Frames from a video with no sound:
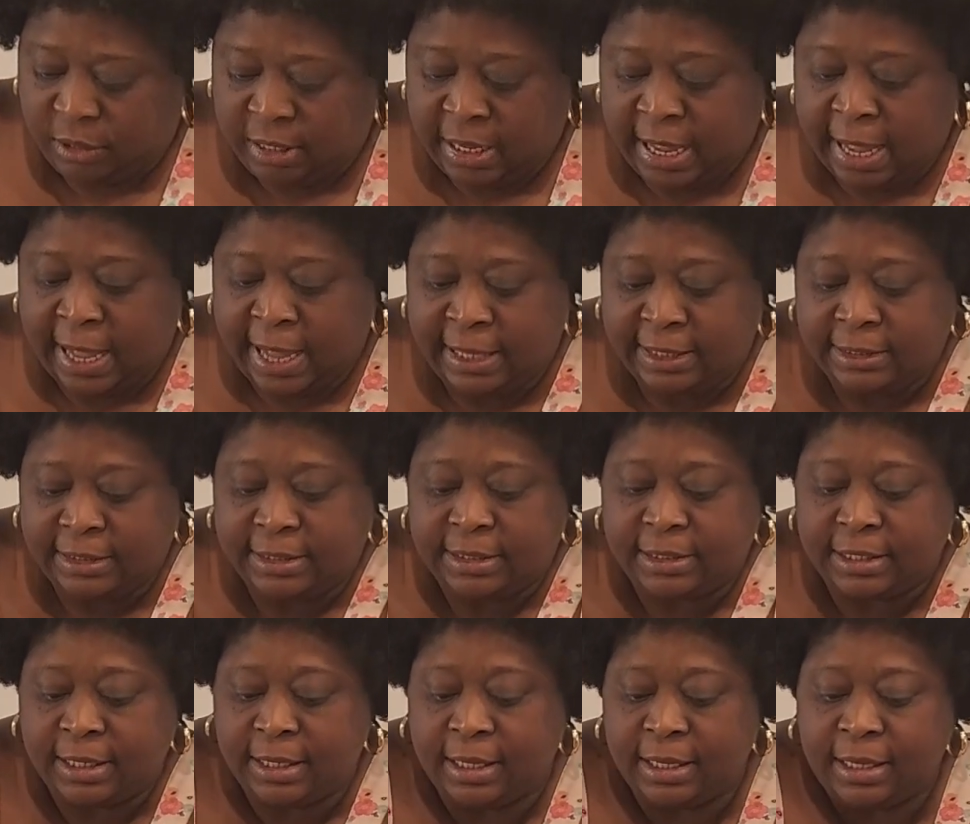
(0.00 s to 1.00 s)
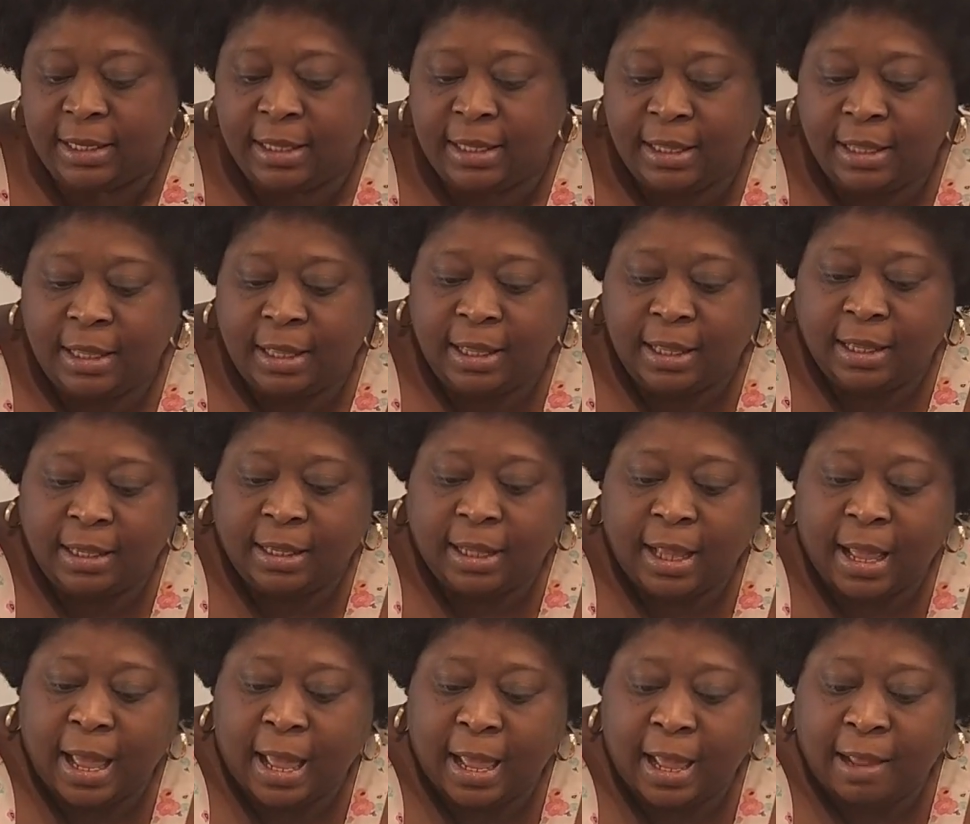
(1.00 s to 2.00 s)
Guys,
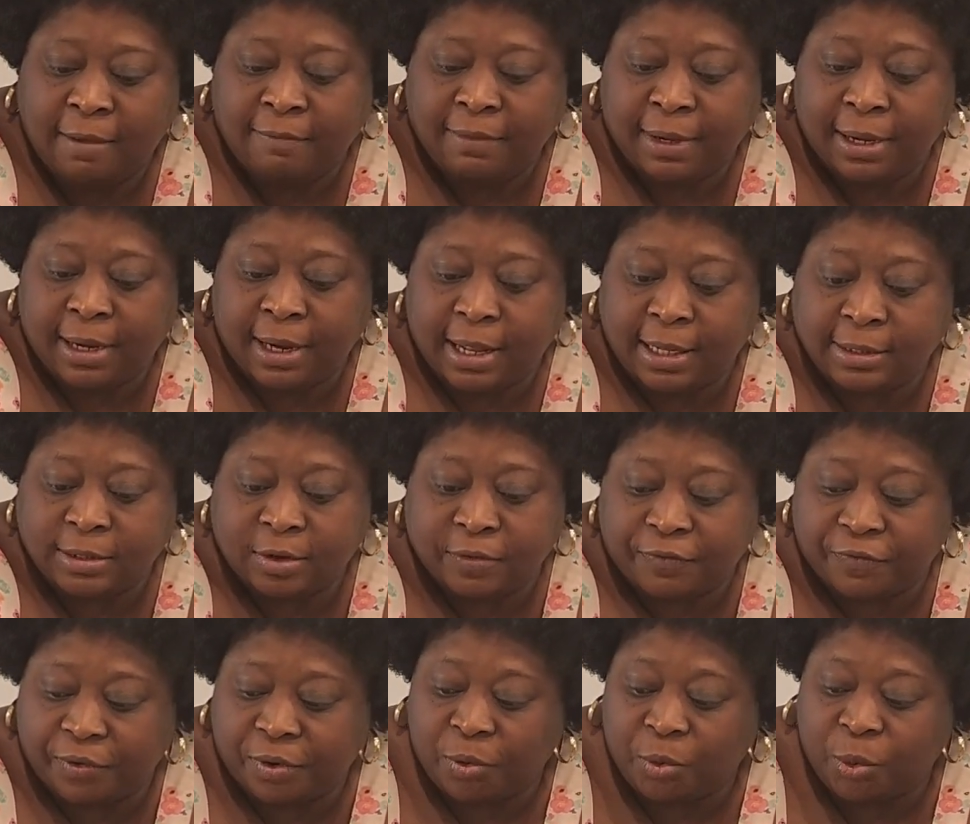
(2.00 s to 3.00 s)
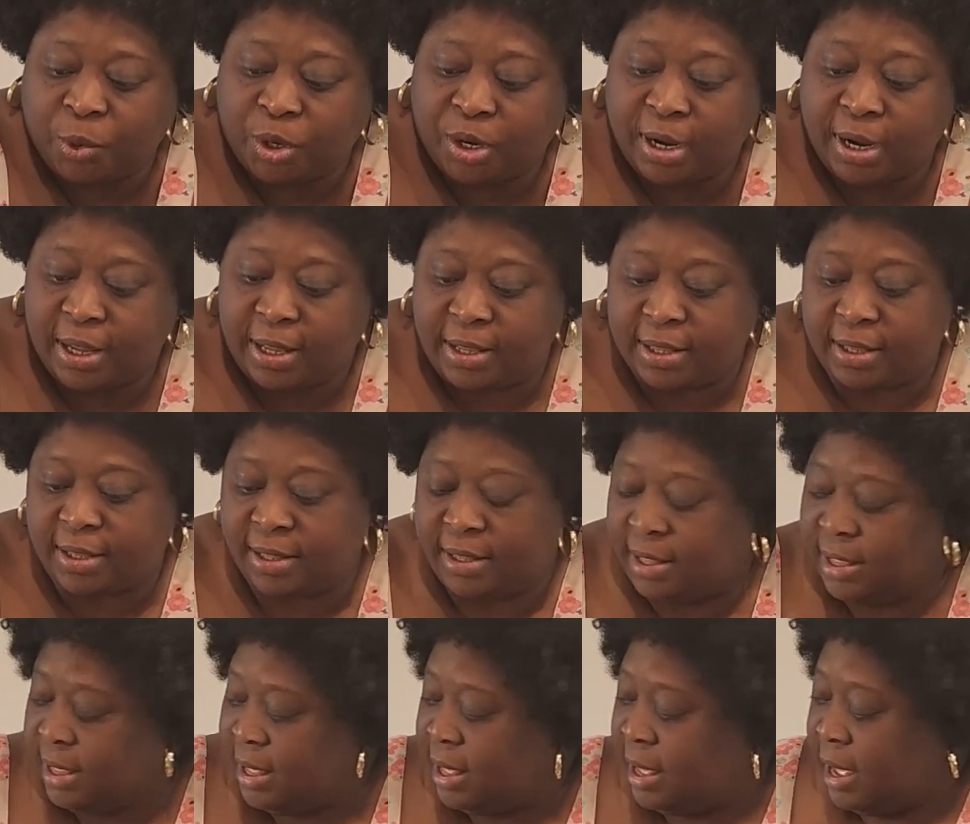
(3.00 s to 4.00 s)
I have a lot of okra.
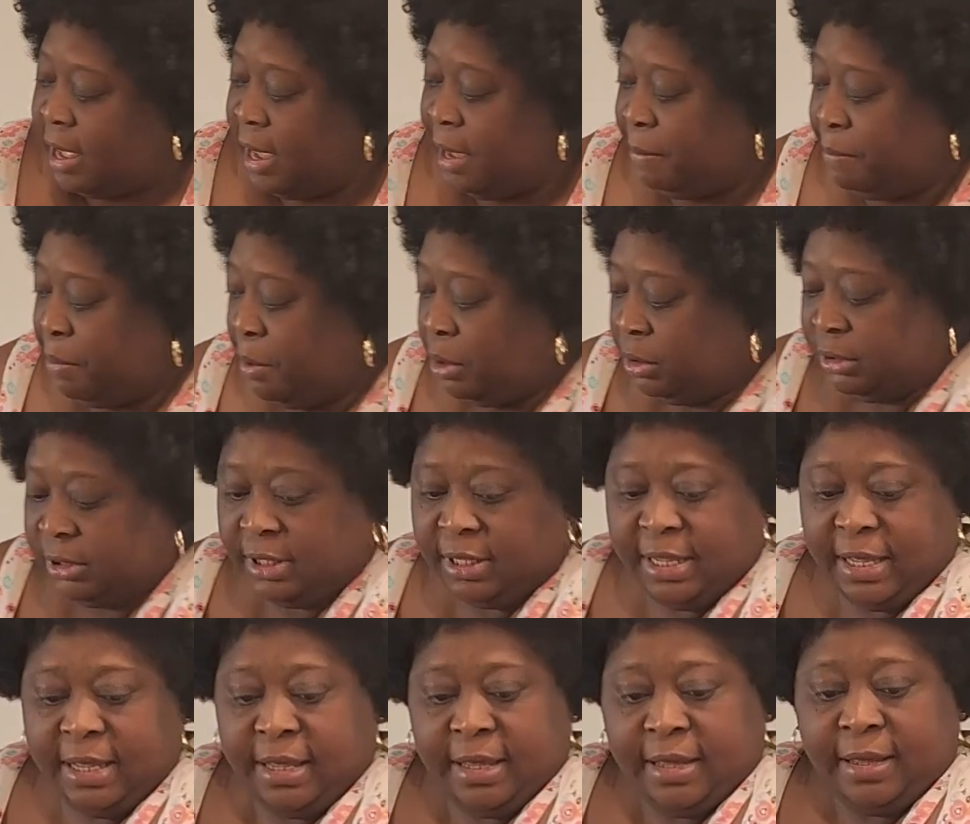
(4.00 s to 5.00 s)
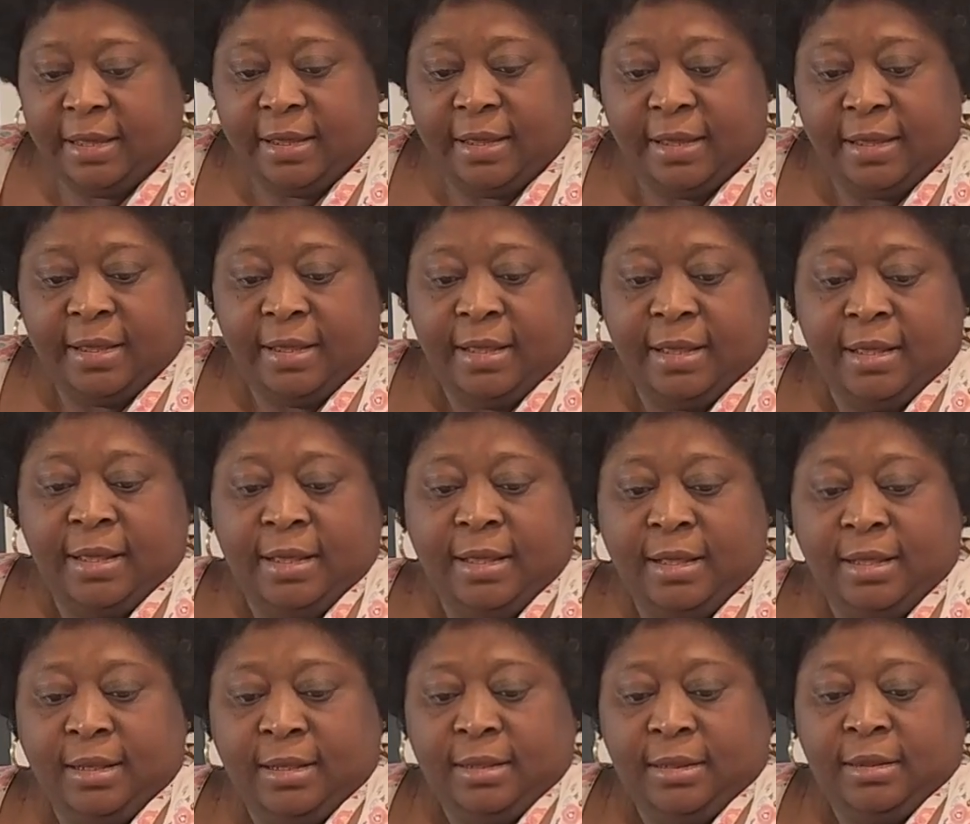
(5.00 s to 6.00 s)
I bought the
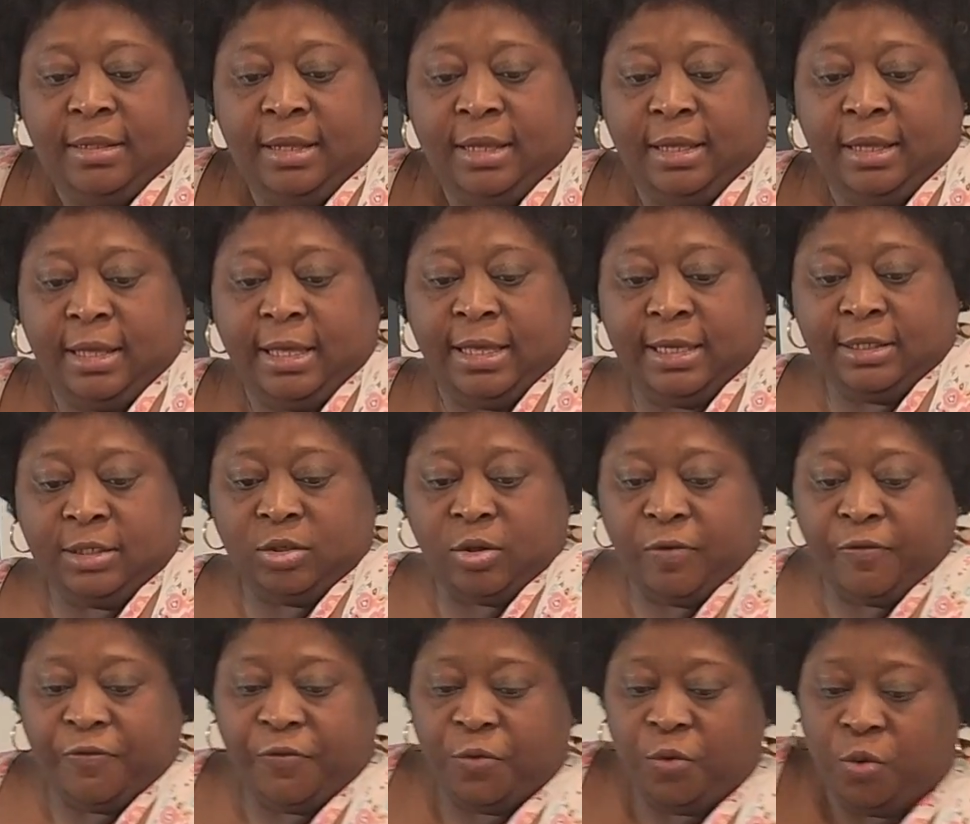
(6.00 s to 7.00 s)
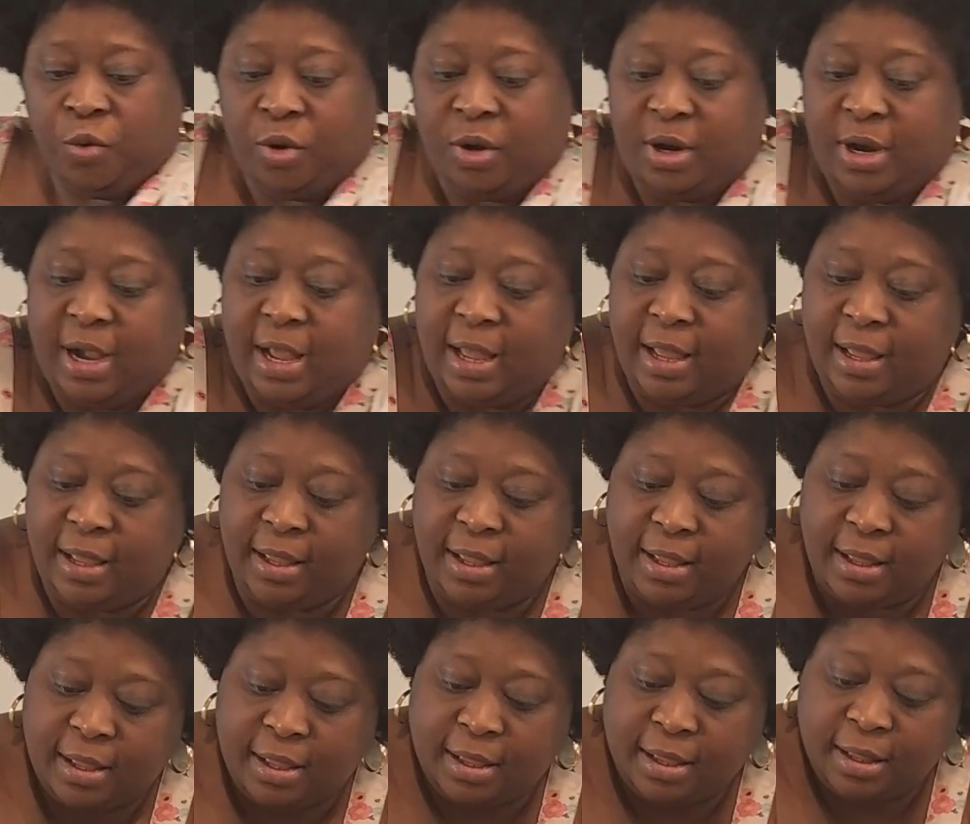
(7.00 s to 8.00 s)
case of okra
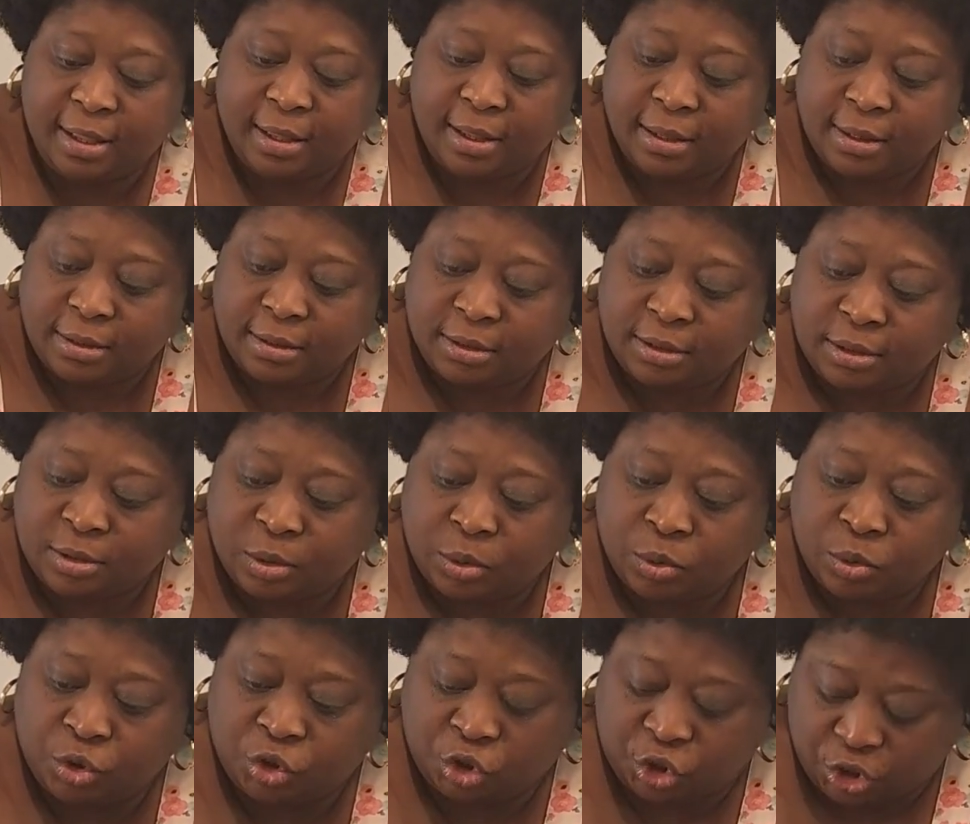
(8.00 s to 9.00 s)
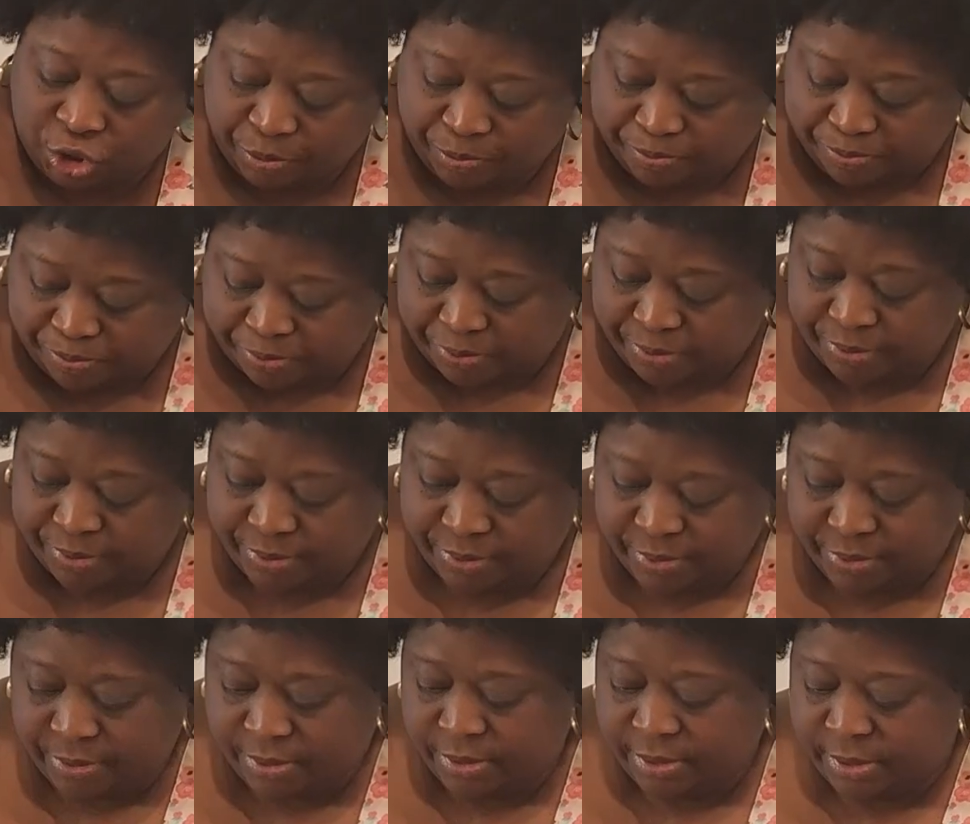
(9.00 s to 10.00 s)
so cheap.
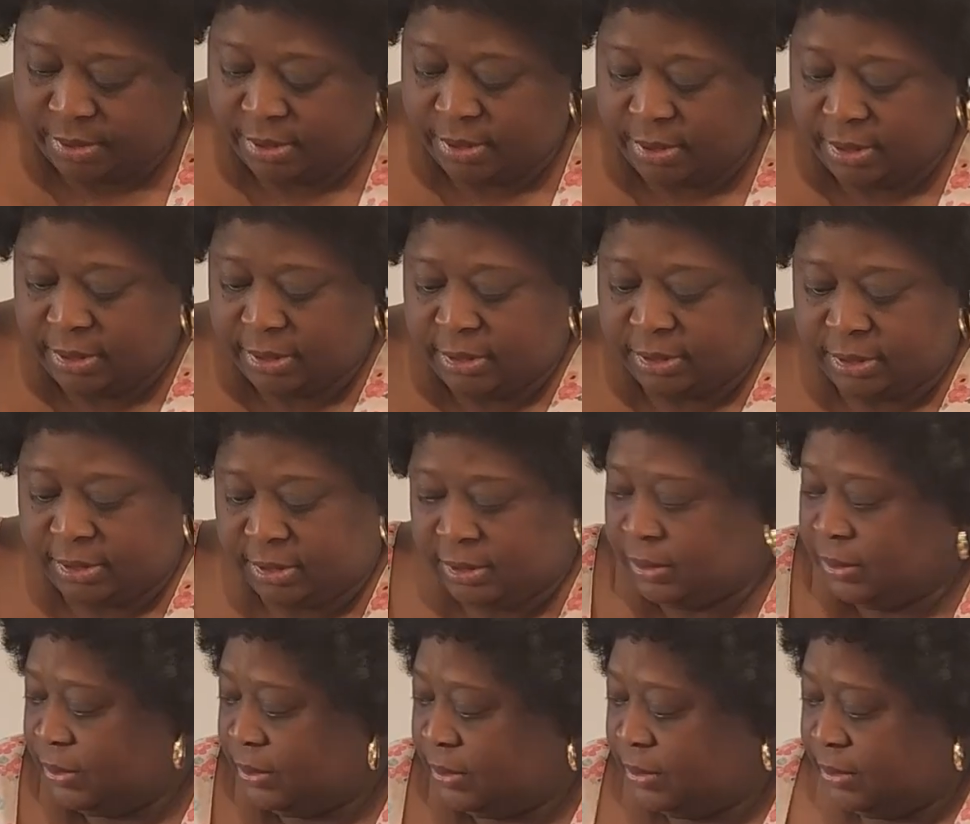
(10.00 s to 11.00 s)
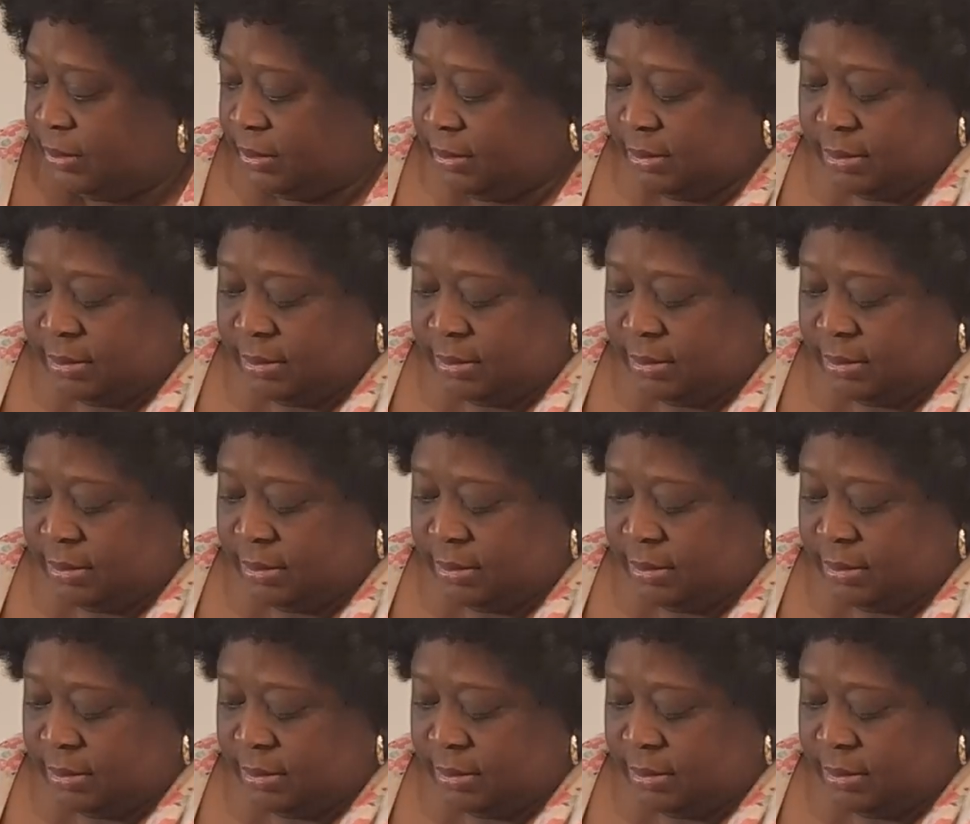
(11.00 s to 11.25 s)
So